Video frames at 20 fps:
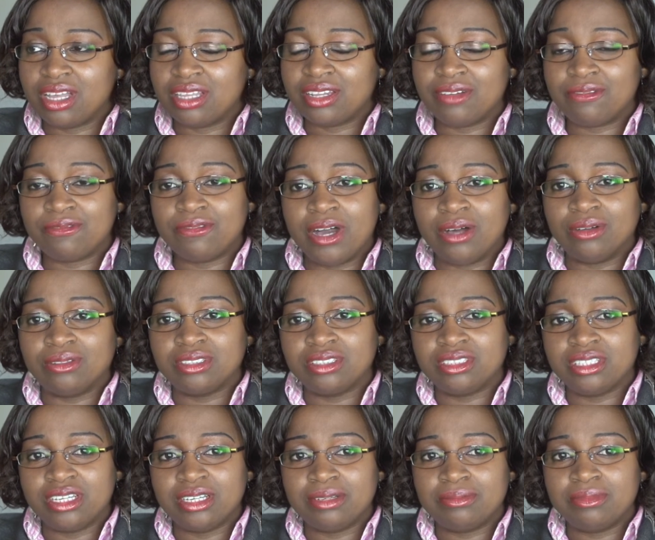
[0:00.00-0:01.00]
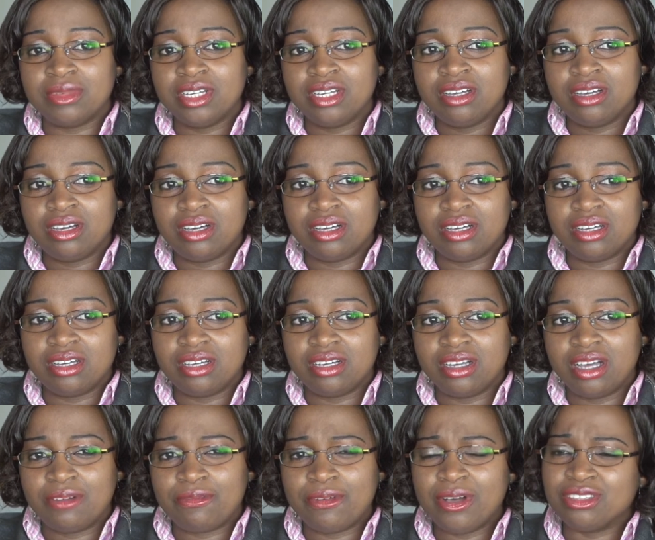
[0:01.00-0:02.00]
and I found
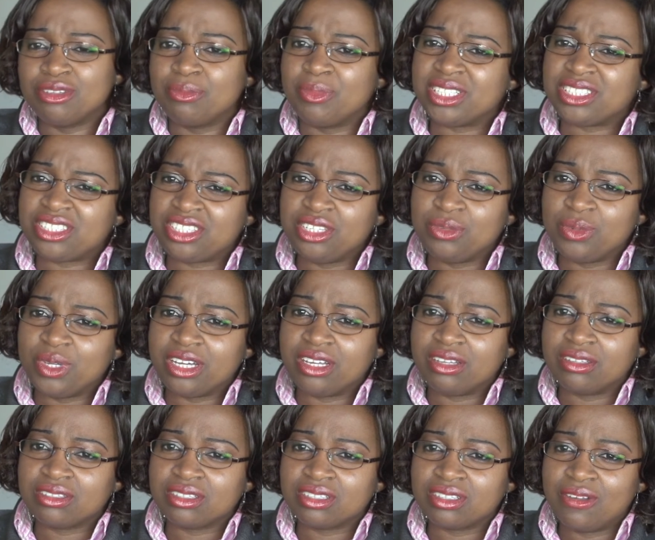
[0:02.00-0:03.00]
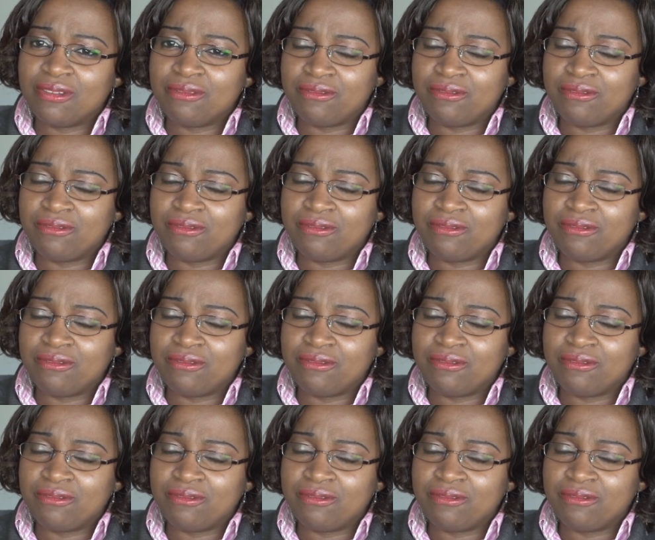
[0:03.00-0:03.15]
the materials